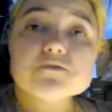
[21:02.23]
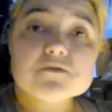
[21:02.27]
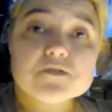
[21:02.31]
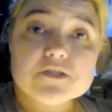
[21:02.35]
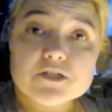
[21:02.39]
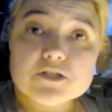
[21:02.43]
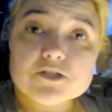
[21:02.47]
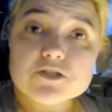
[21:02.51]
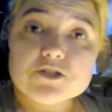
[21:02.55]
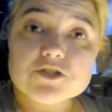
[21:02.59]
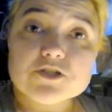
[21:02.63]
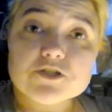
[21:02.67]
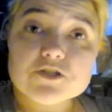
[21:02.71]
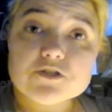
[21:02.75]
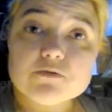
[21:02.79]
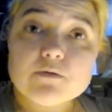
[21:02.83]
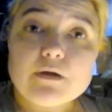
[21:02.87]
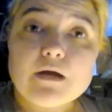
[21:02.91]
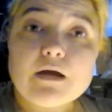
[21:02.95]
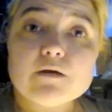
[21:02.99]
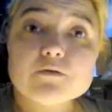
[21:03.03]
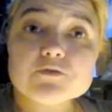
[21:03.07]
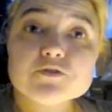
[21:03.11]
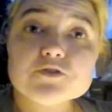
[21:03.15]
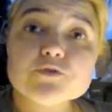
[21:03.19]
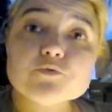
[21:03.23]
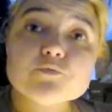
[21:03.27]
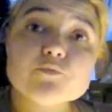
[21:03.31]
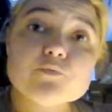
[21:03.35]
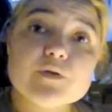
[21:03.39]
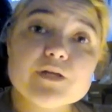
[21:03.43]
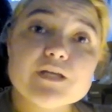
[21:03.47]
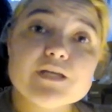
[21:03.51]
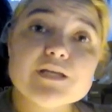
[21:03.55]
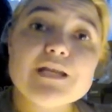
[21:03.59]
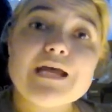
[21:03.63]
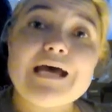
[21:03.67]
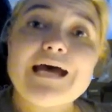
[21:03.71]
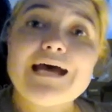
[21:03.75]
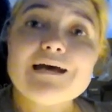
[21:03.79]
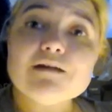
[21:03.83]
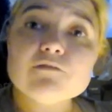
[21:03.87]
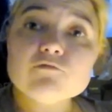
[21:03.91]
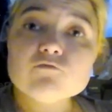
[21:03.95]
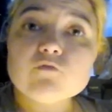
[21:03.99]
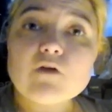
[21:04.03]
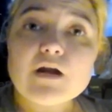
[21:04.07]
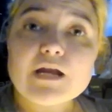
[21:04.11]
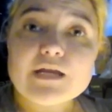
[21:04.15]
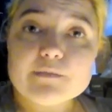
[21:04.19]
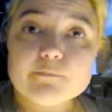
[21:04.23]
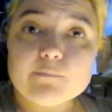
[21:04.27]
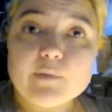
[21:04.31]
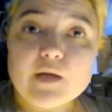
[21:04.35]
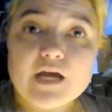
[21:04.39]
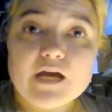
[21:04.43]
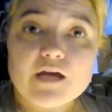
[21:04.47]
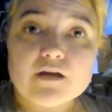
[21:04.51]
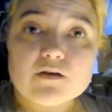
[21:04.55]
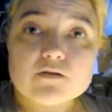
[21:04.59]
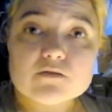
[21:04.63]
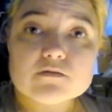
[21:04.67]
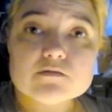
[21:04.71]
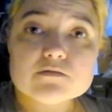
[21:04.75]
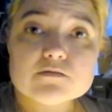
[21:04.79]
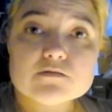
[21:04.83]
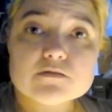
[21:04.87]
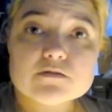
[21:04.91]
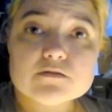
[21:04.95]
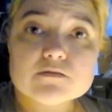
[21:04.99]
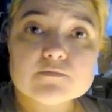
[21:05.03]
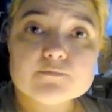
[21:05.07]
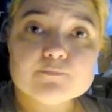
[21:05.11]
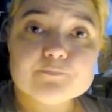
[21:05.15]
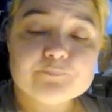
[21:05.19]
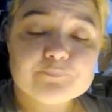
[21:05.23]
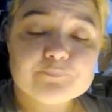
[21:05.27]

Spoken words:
teaches you how to read and write patterns.